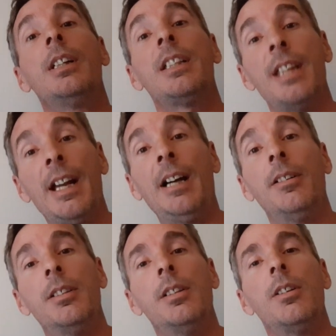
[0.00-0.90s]
Yeah,
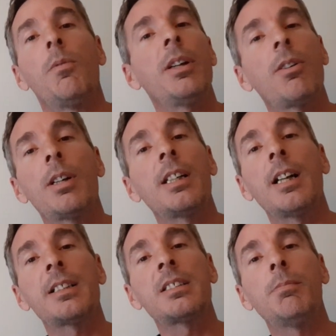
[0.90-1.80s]
we already
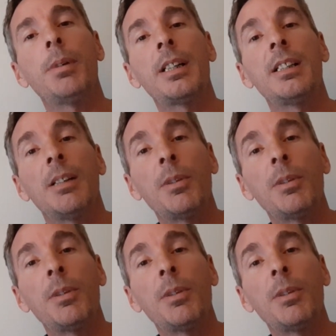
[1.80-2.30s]
got somebody that